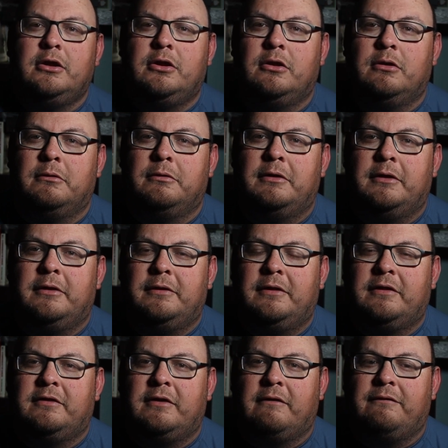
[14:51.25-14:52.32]

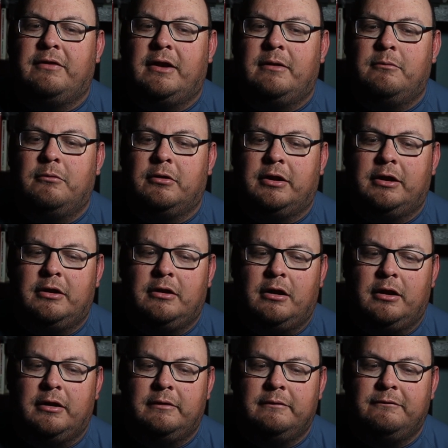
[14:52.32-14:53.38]
the stuff that I'm working
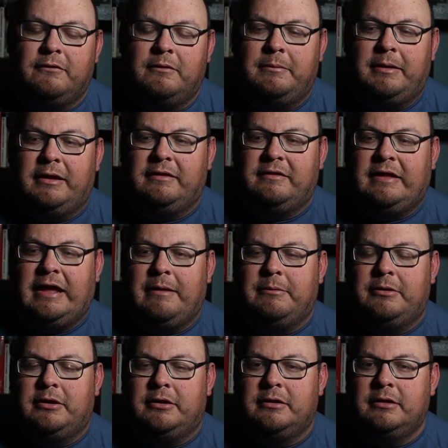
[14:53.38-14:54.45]
on from a
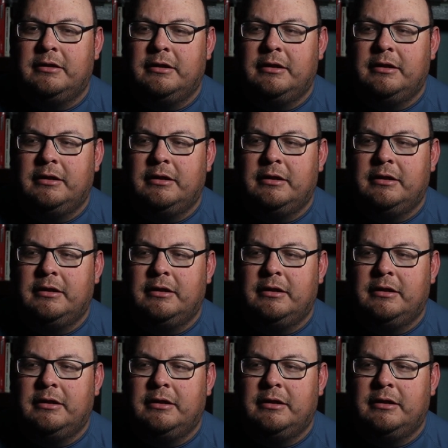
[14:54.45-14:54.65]
stamina